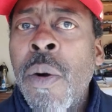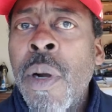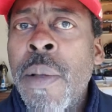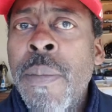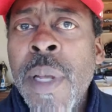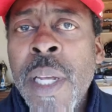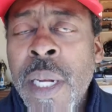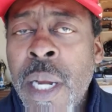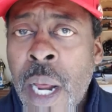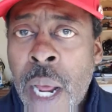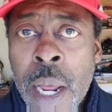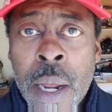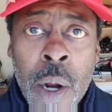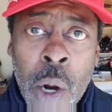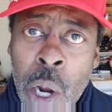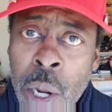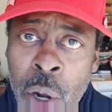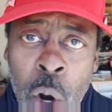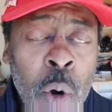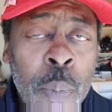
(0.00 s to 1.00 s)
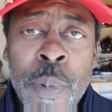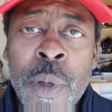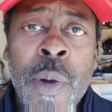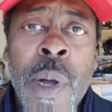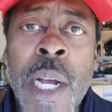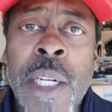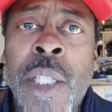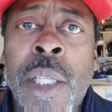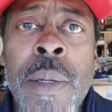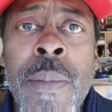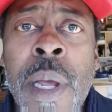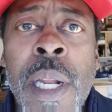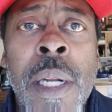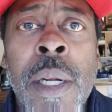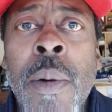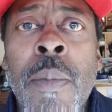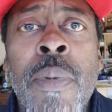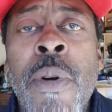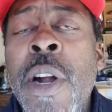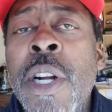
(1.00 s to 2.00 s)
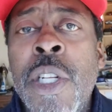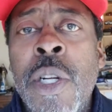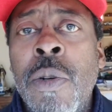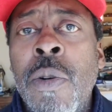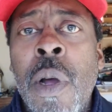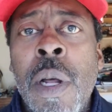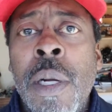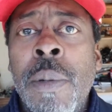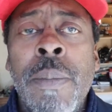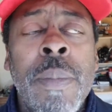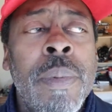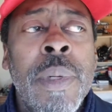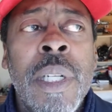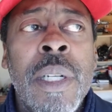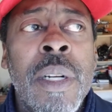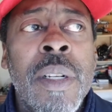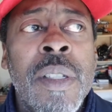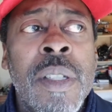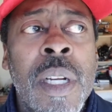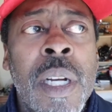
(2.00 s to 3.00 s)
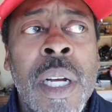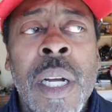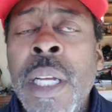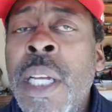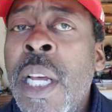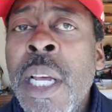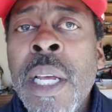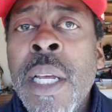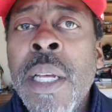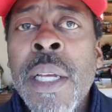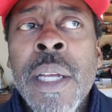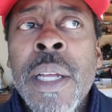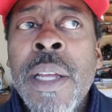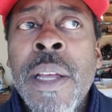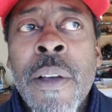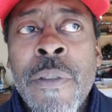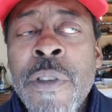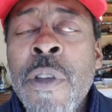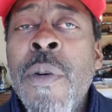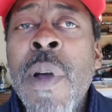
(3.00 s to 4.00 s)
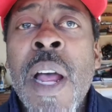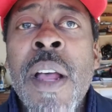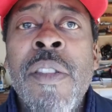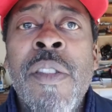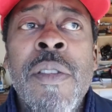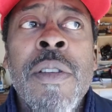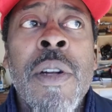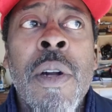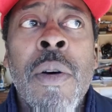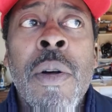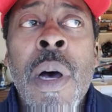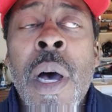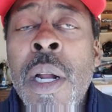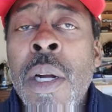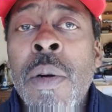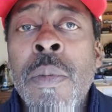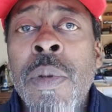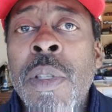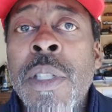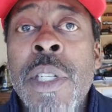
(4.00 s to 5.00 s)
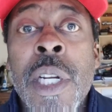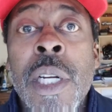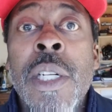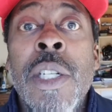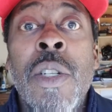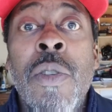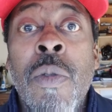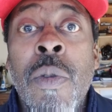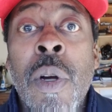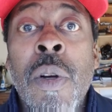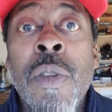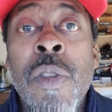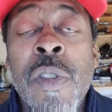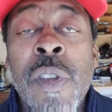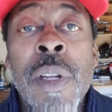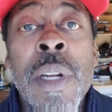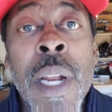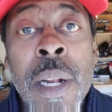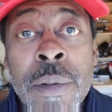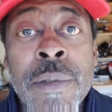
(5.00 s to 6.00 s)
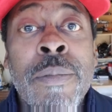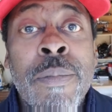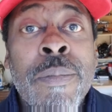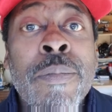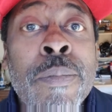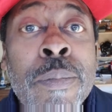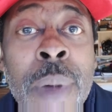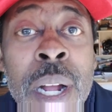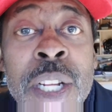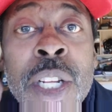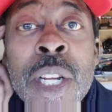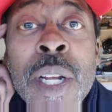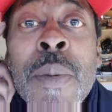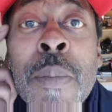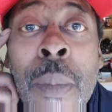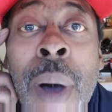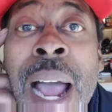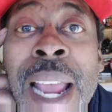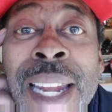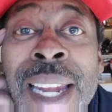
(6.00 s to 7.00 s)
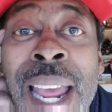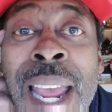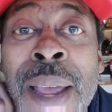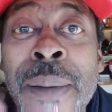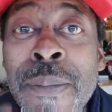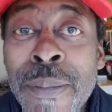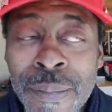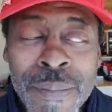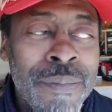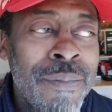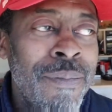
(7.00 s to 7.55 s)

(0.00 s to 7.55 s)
what I mean? I hope you actually made an impression on him, because if you ask, you know, Honorable Judge Gross and mention my name,